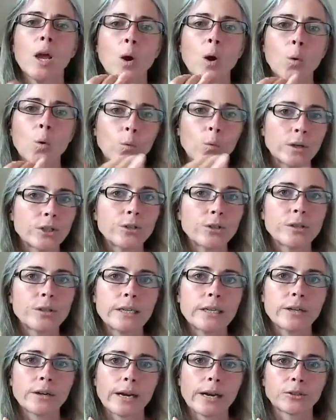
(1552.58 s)
Once you see
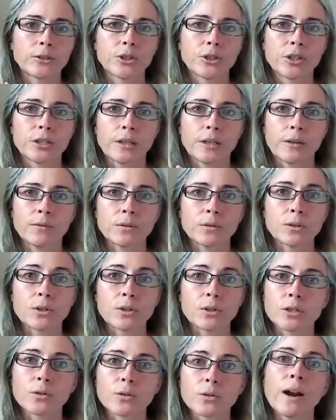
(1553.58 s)
your estrogen levels
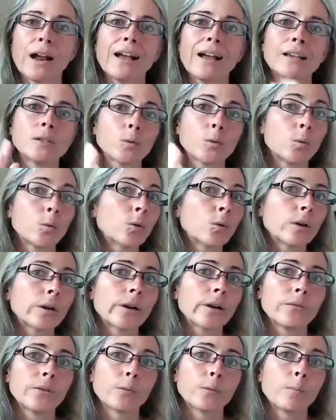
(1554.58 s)
start to rise, or
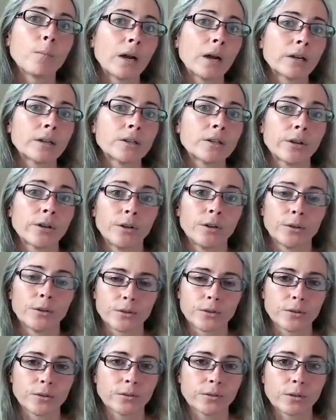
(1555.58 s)
if you're monitoring your
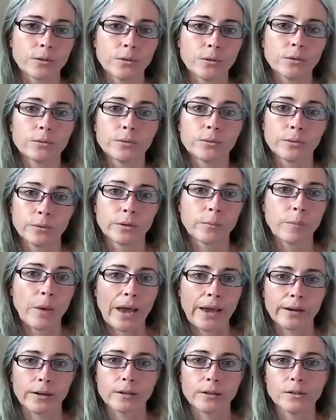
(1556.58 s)
cervical fluid
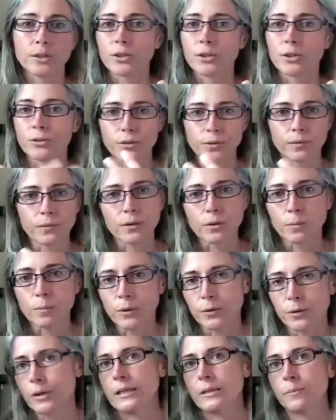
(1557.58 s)
patterns, your cervical
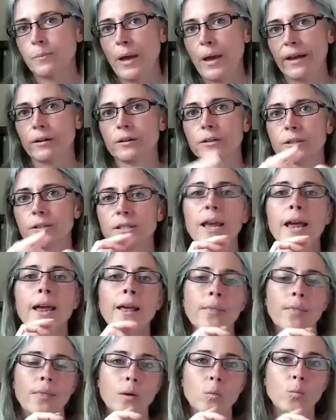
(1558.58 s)
mucus patterns,
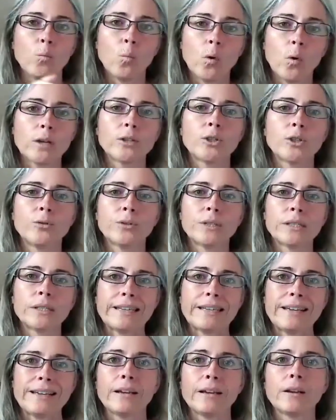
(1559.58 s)
then once you
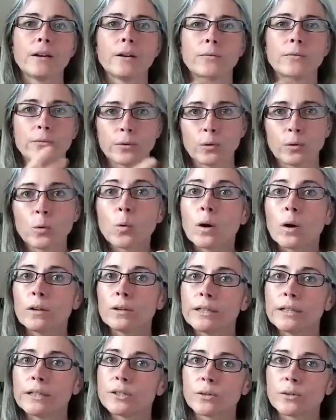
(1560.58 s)
see fertile
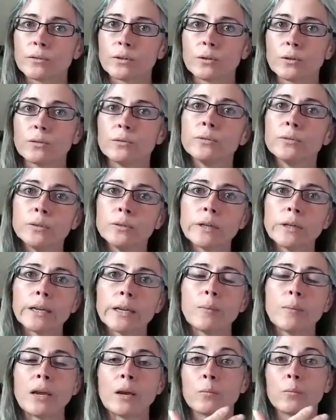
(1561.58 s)
quality cervical fluid
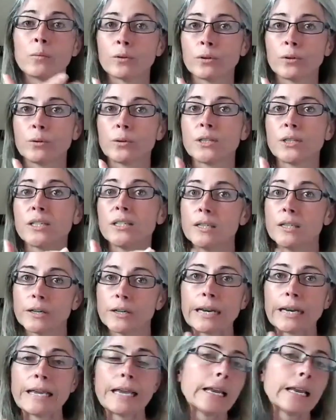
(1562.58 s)
being produced
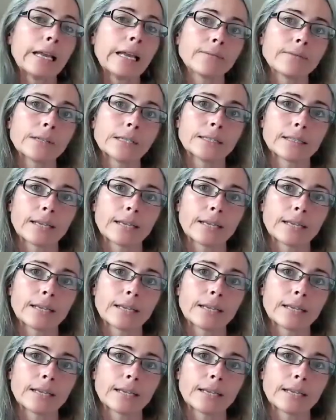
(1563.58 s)
during any given